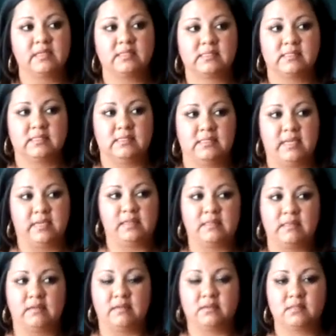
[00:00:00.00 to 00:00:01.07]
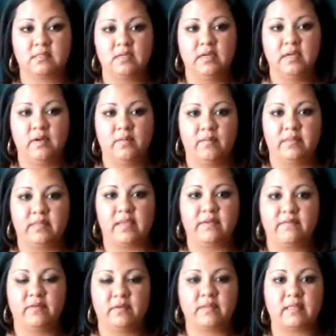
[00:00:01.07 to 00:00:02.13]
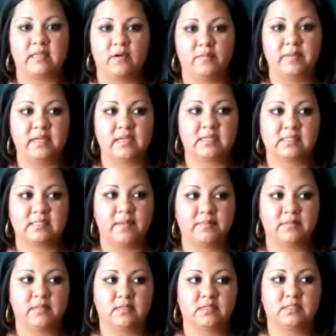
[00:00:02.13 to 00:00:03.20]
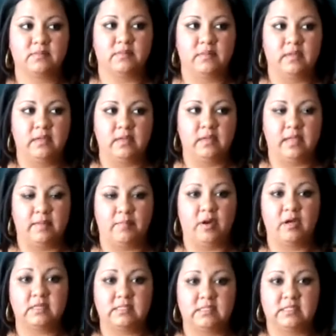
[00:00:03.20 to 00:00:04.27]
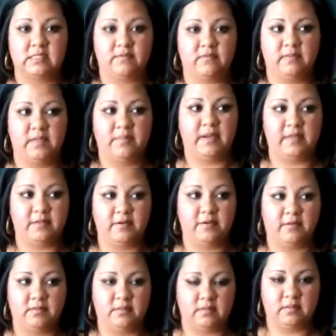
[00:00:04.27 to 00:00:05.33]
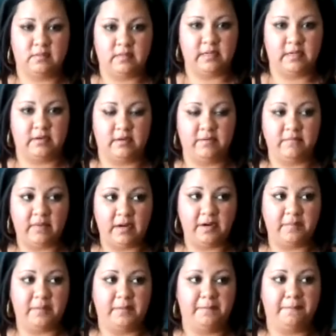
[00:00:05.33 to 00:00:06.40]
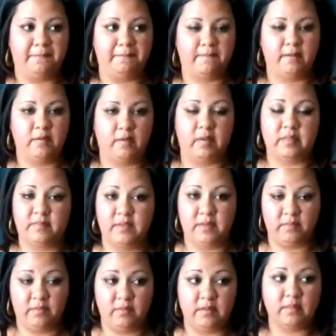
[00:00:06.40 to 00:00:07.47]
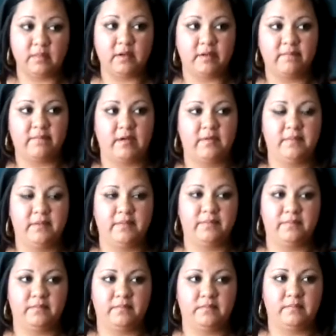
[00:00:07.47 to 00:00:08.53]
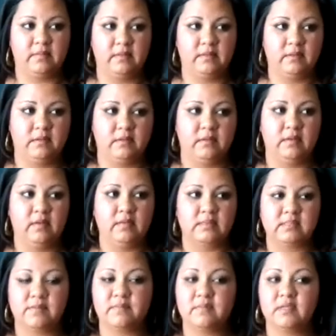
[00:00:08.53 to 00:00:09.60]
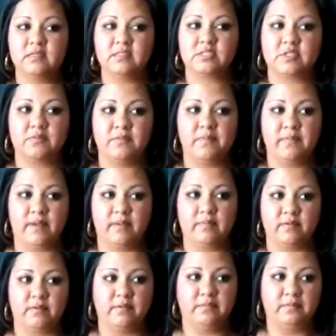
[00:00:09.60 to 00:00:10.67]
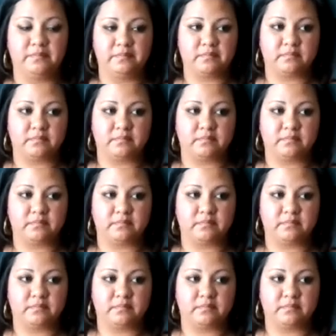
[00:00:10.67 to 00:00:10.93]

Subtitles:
state things when they feel that they'll be accepted positively by their environment and the people in their environment. Some things to remember